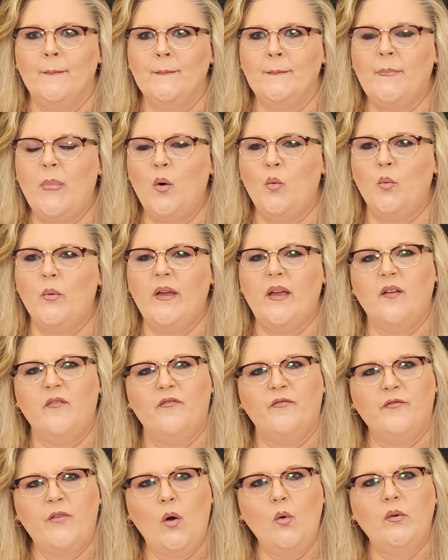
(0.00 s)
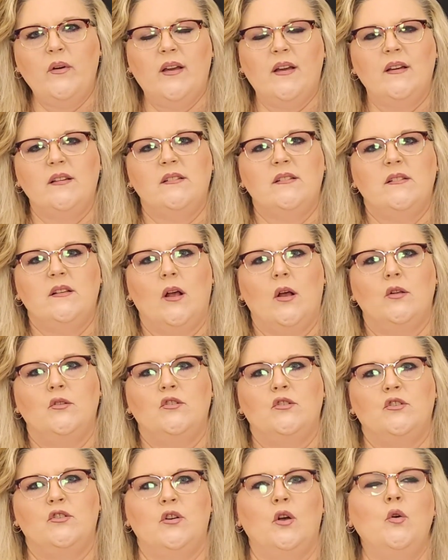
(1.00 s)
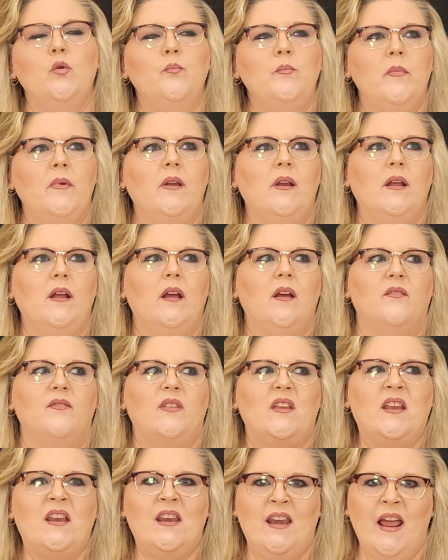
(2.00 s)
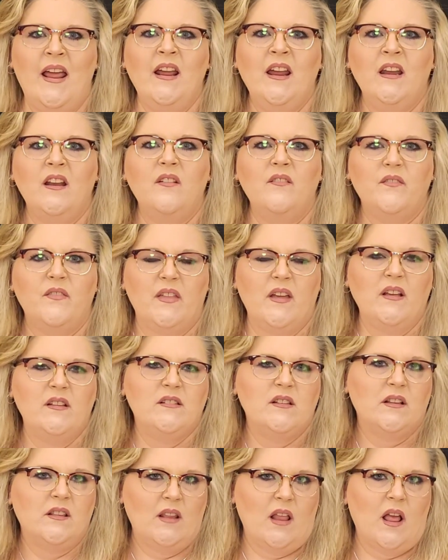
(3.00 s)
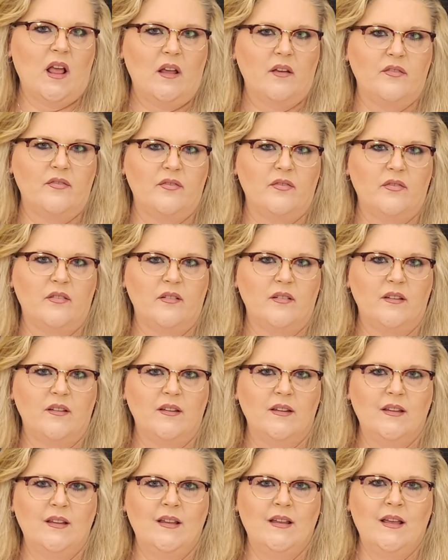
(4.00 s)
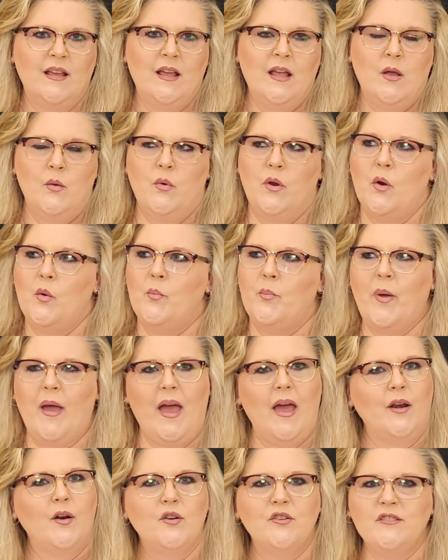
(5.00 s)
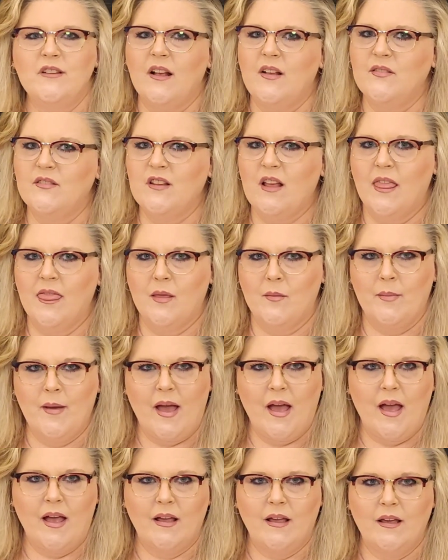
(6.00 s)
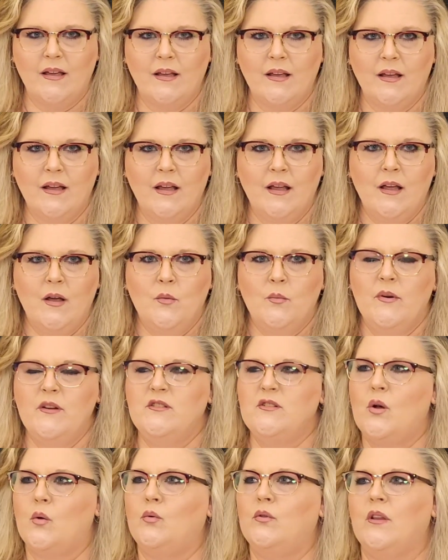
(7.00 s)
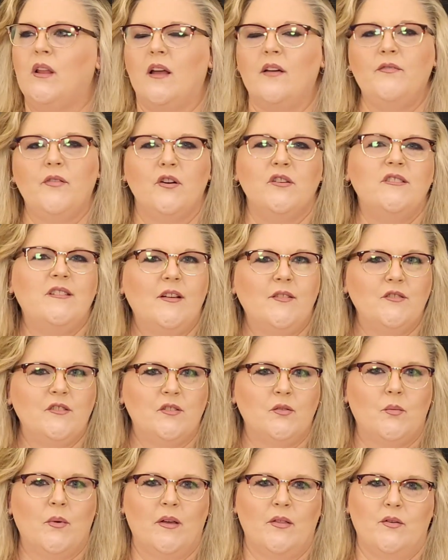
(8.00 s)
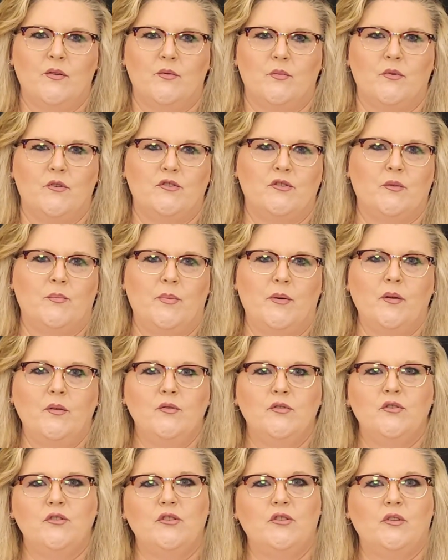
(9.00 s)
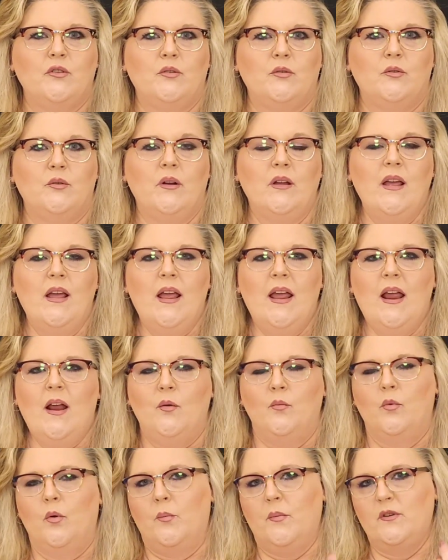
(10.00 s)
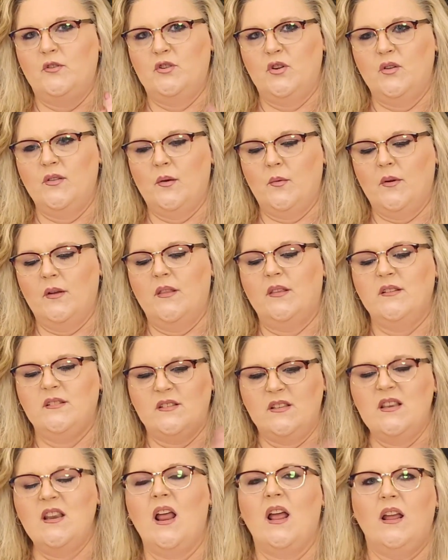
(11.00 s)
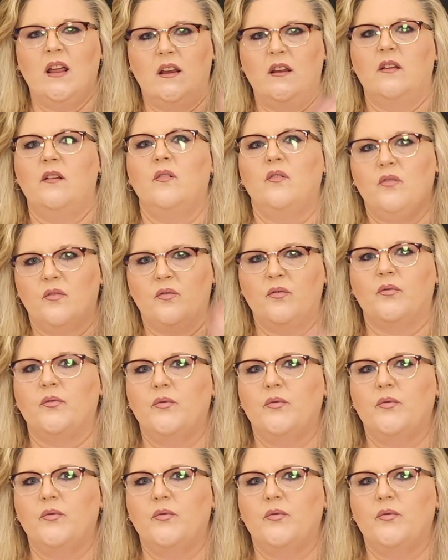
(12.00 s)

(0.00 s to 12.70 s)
But we focus on so many of the negative things in life. We don't pat ourselves on the back. We don't love ourselves the way that we're supposed to. And when we do that, we get this negative